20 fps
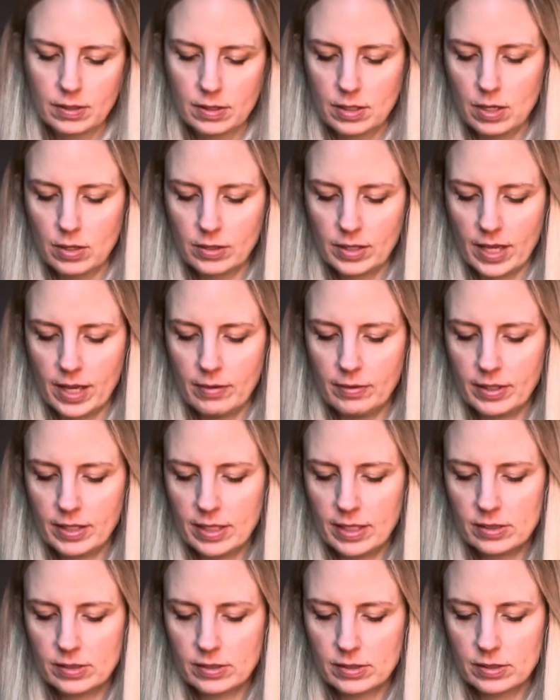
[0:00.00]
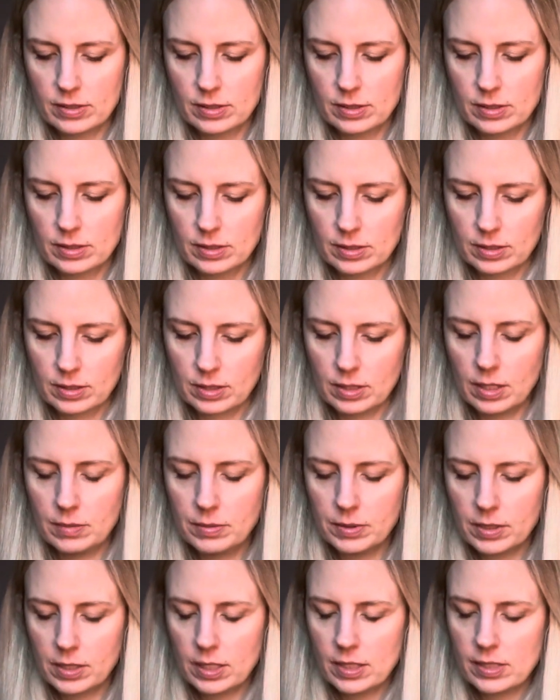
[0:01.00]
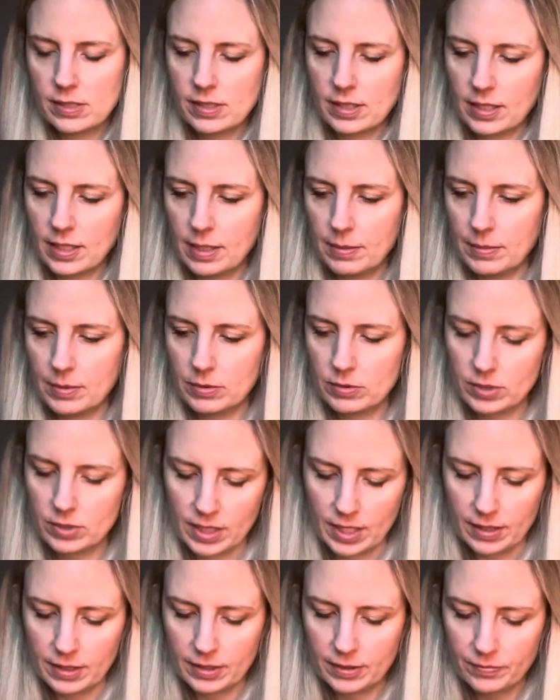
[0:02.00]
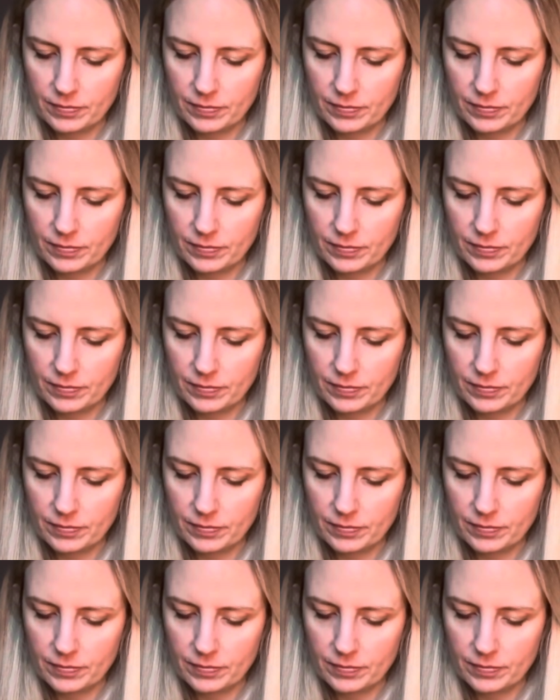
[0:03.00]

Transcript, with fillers: Okay, we got a couple cards that came up together.